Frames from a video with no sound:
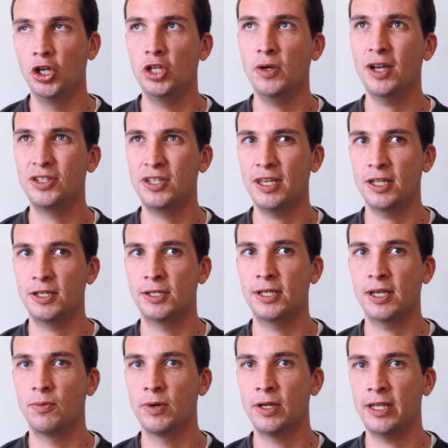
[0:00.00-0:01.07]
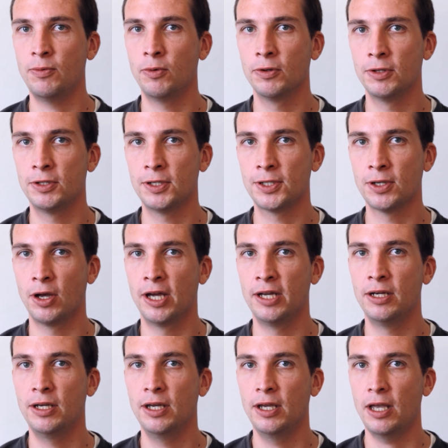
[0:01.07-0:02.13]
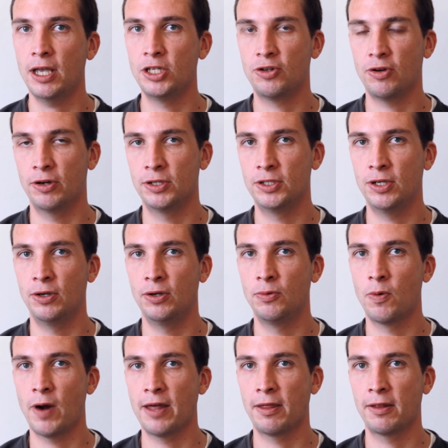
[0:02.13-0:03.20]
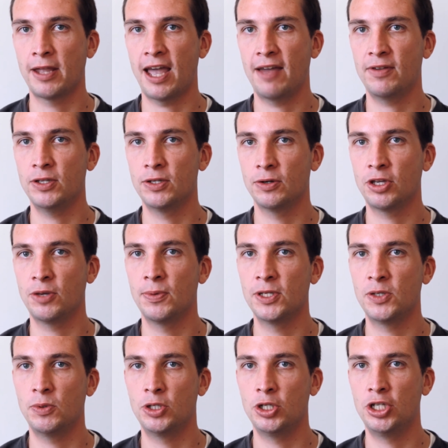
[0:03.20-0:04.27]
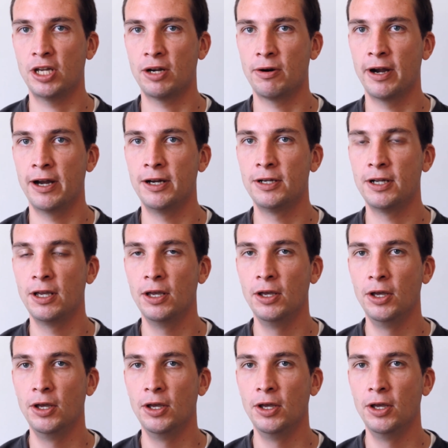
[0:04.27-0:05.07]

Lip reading: you actually get to see really what the design is trying to do, rather than having documents which are generated